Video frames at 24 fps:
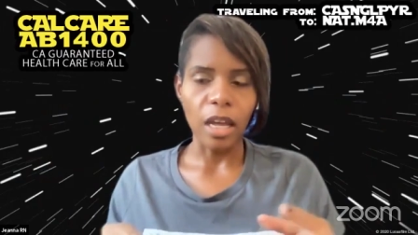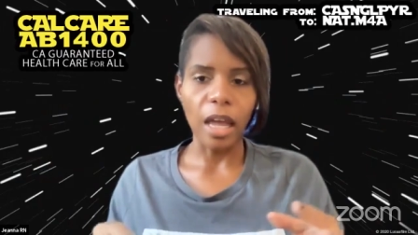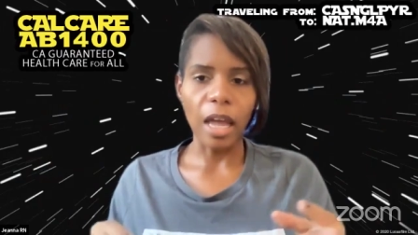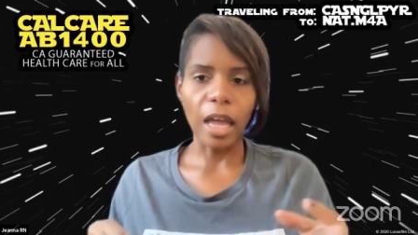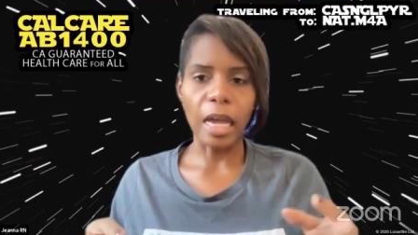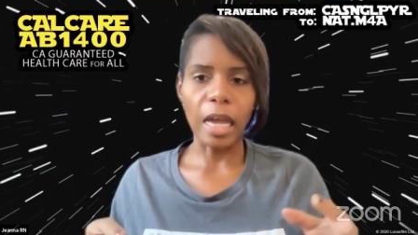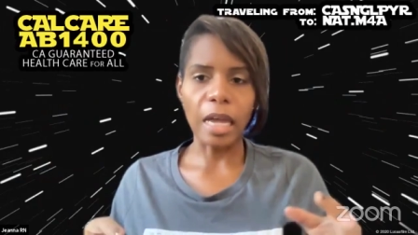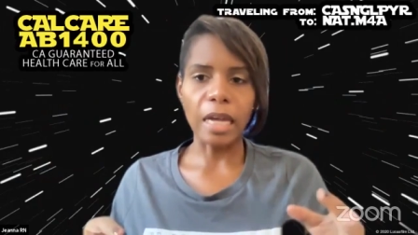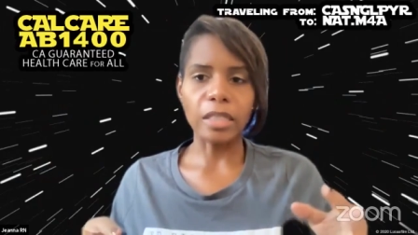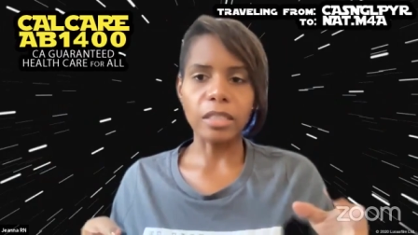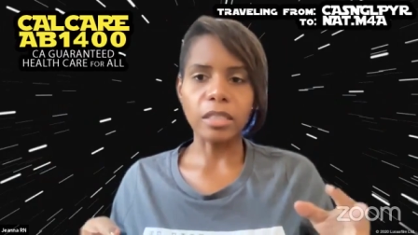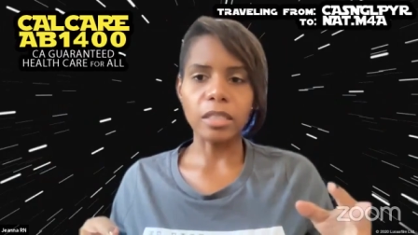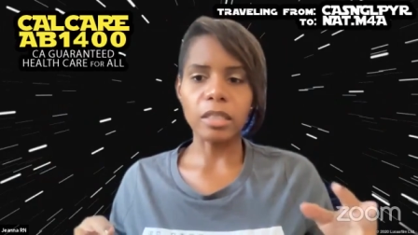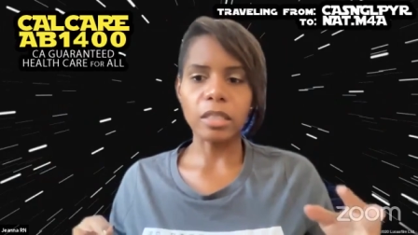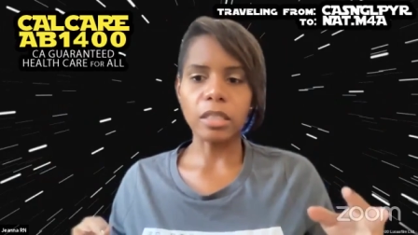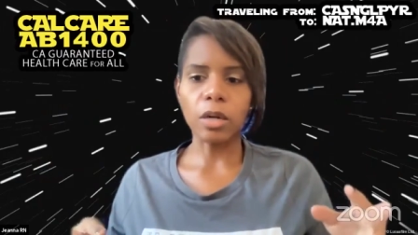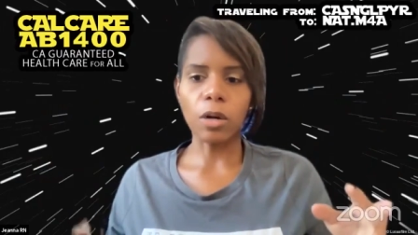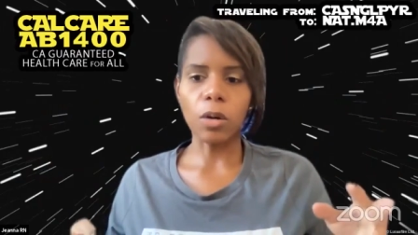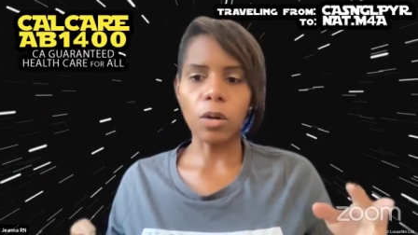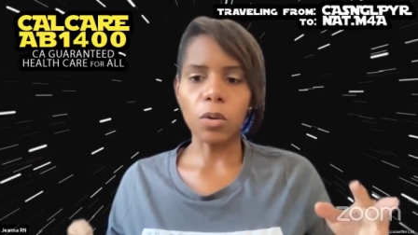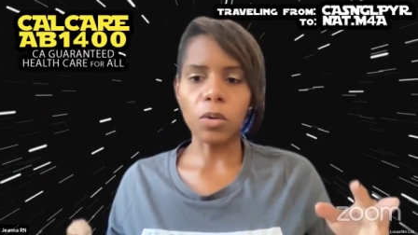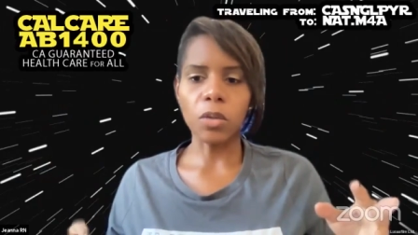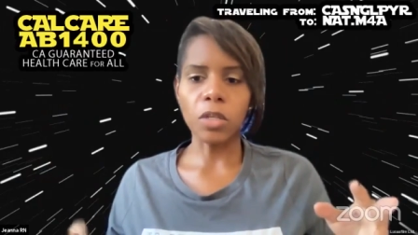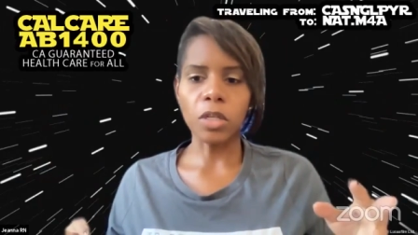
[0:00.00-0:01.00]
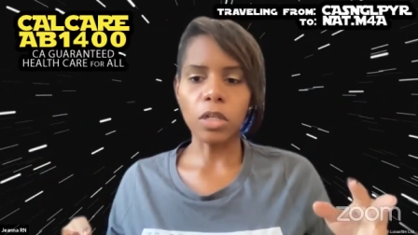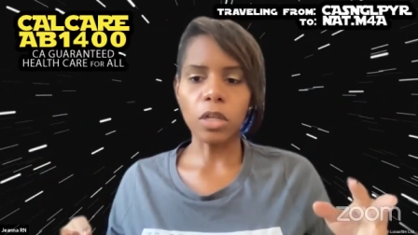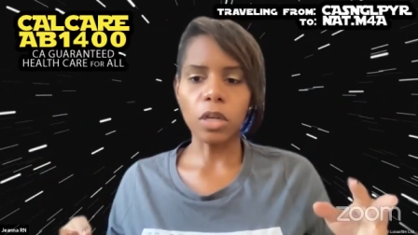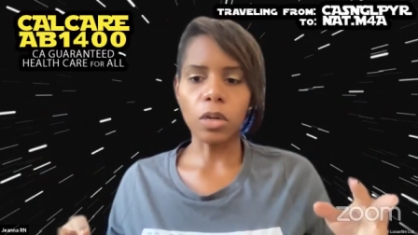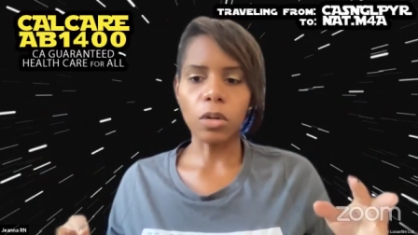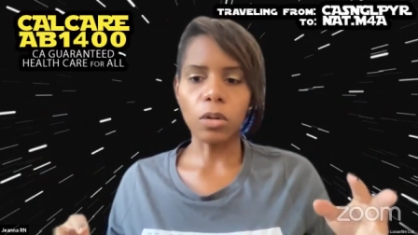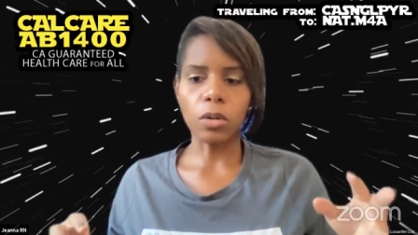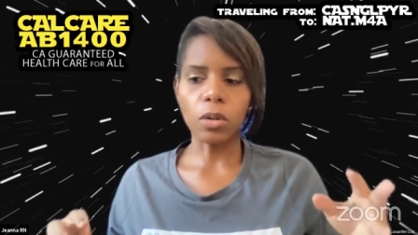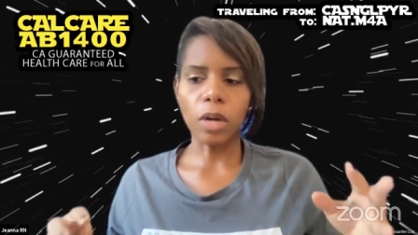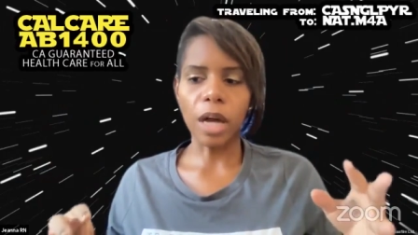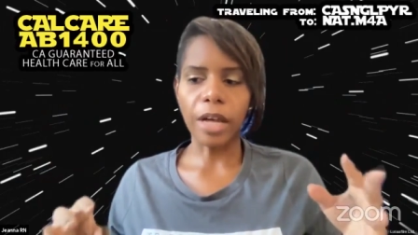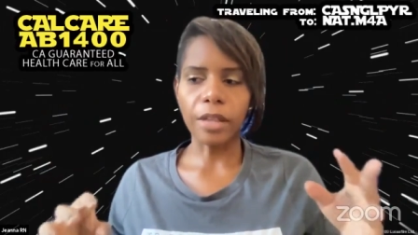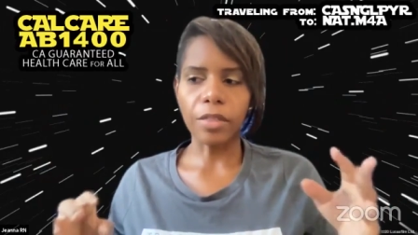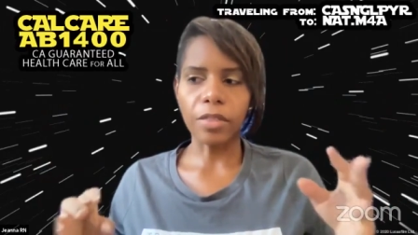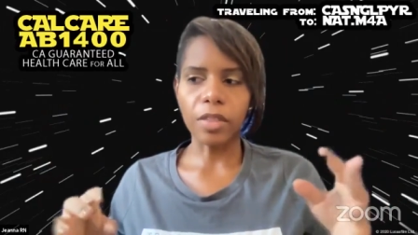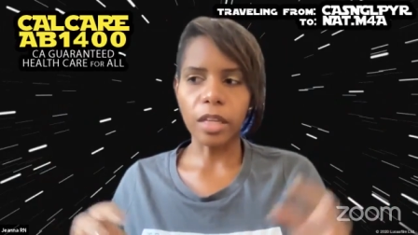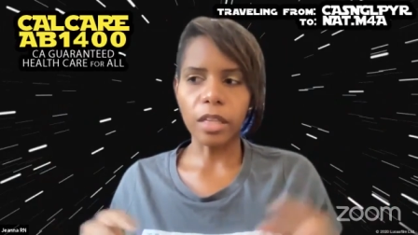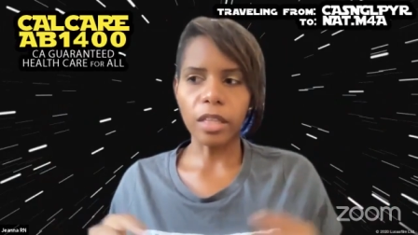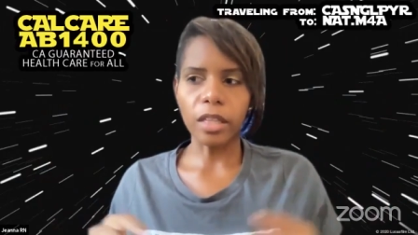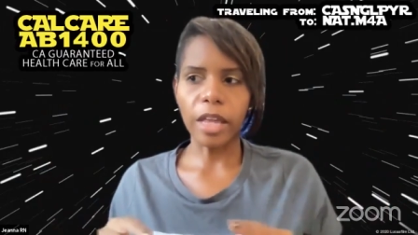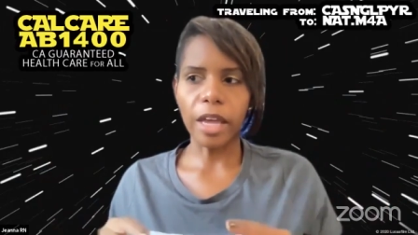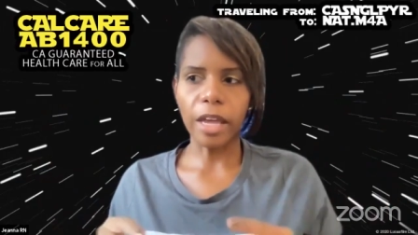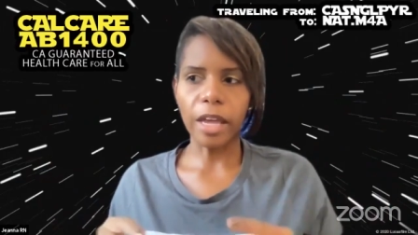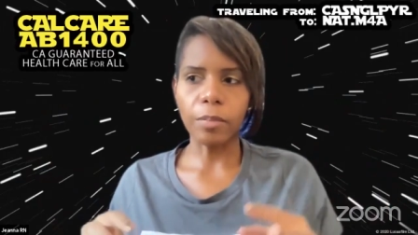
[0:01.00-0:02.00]
And so, I
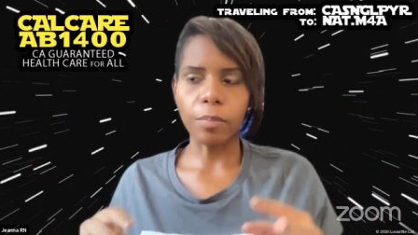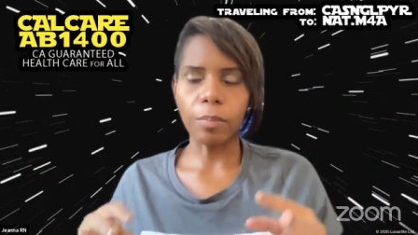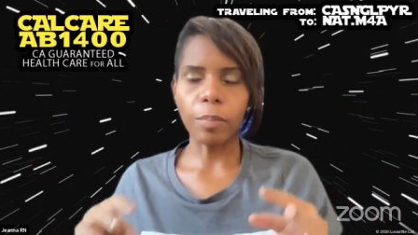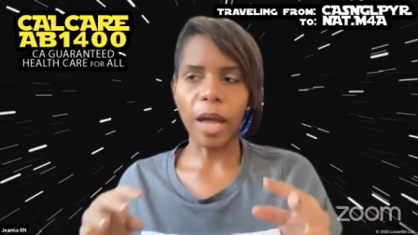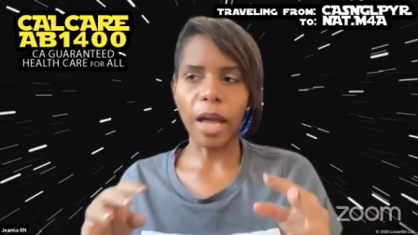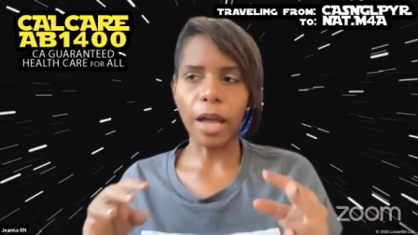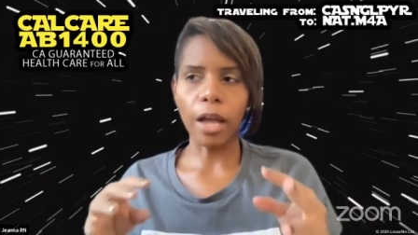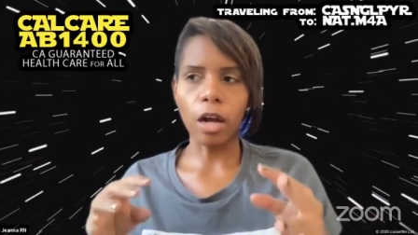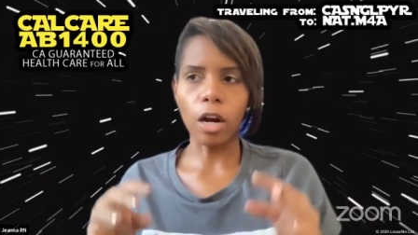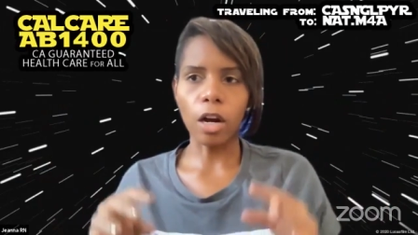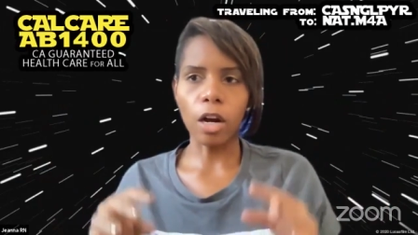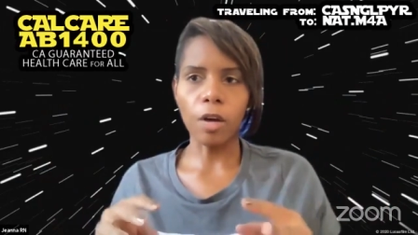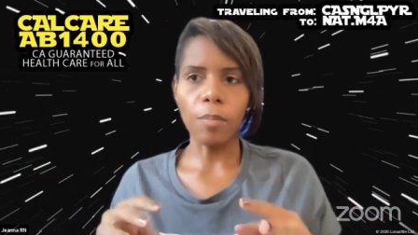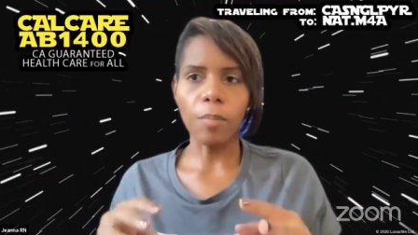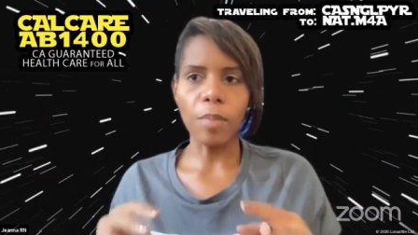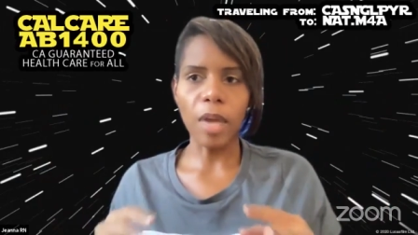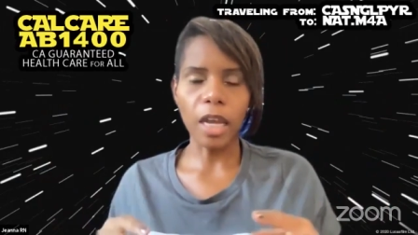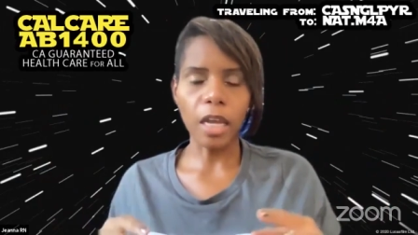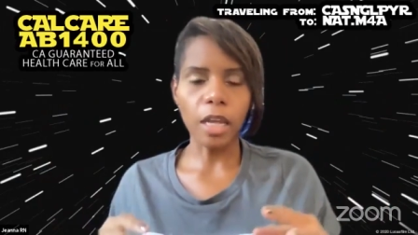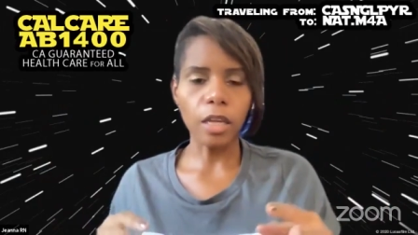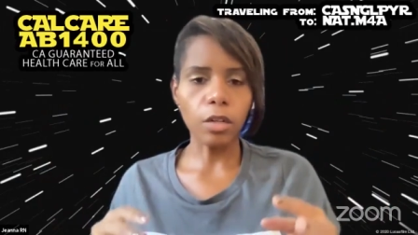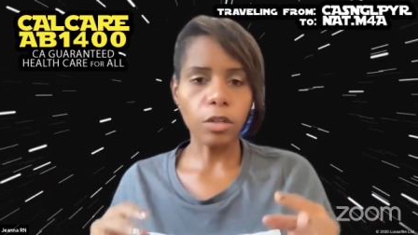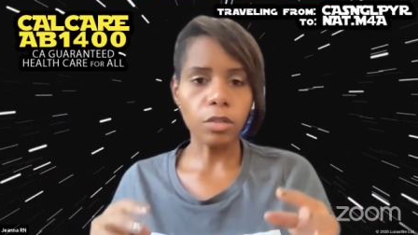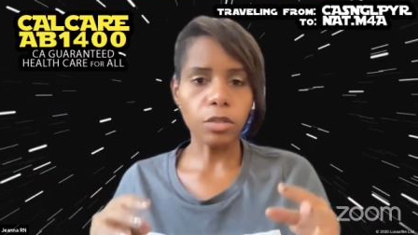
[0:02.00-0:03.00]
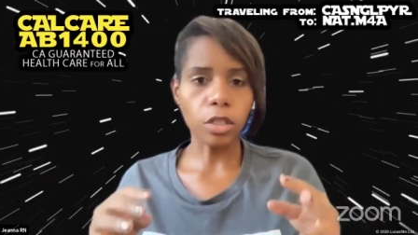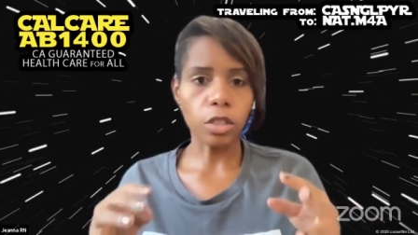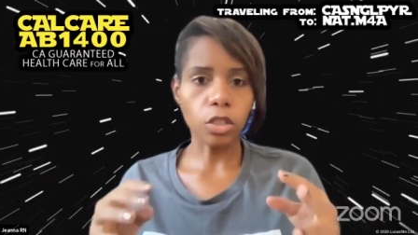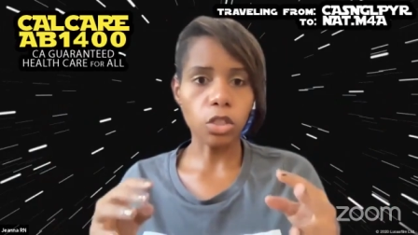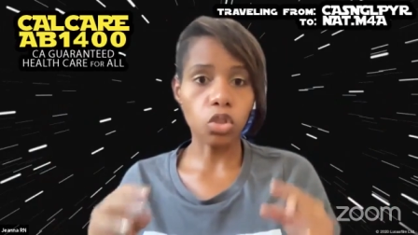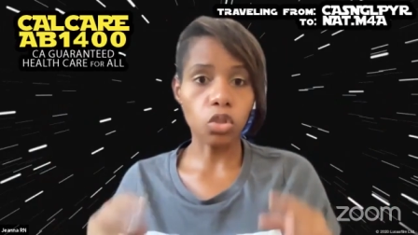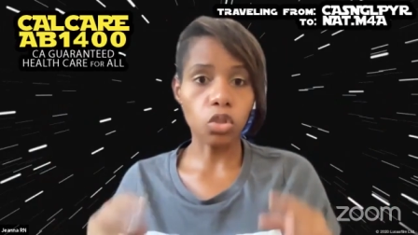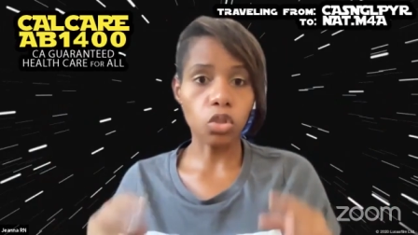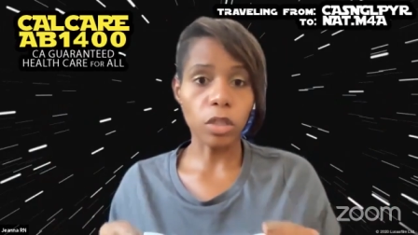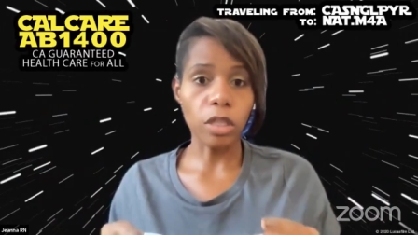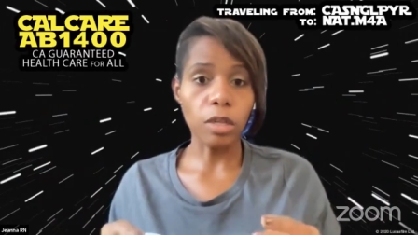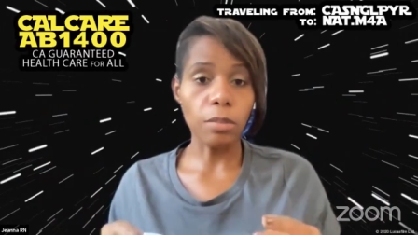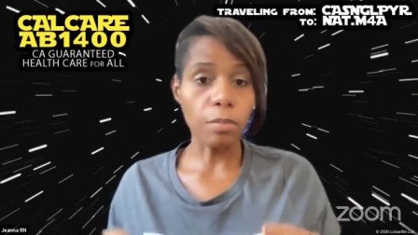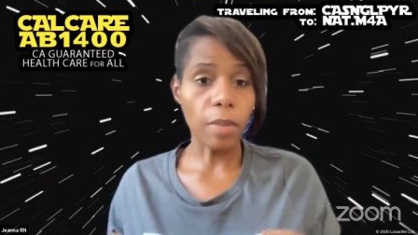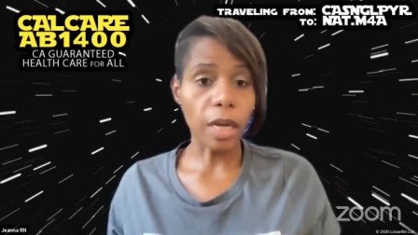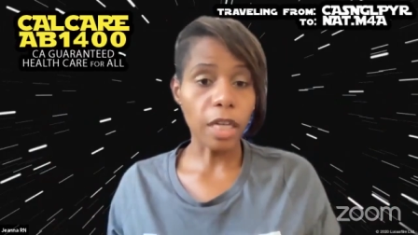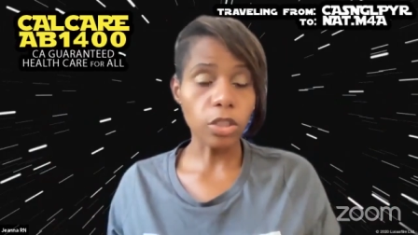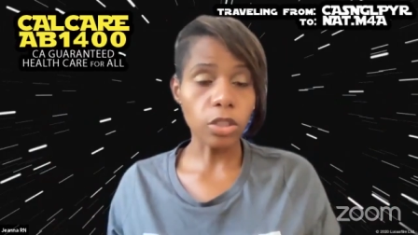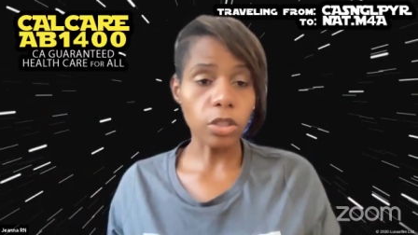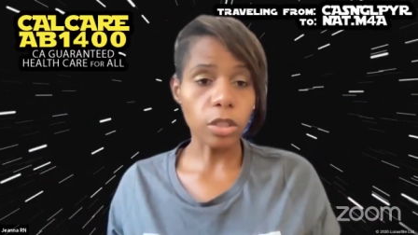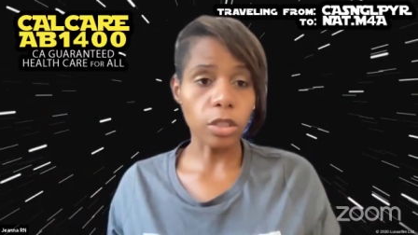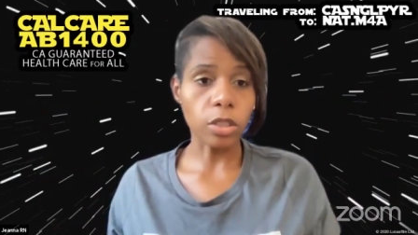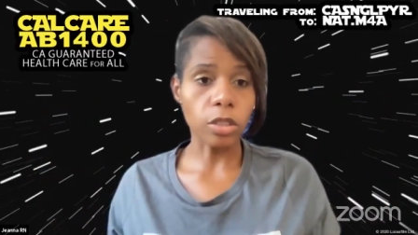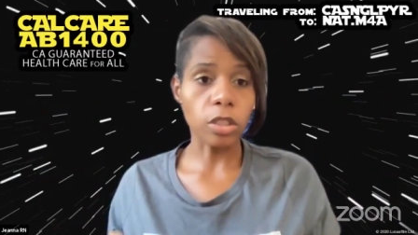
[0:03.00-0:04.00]
think that by her making those extreme
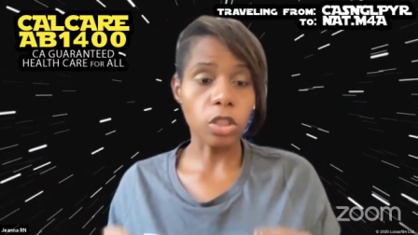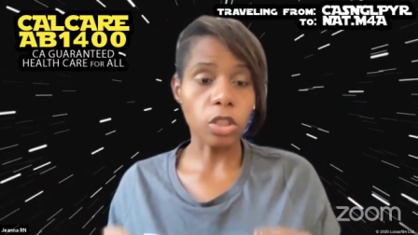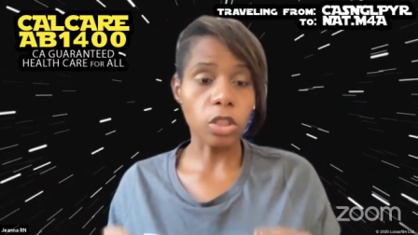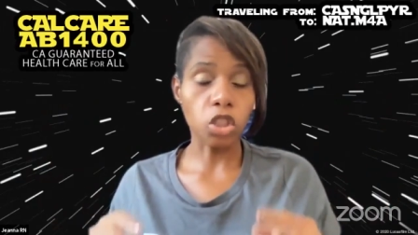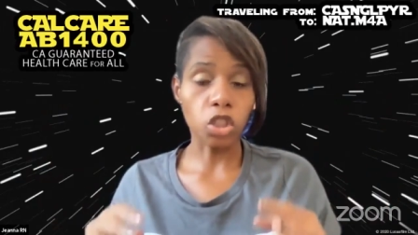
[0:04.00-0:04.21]
measures,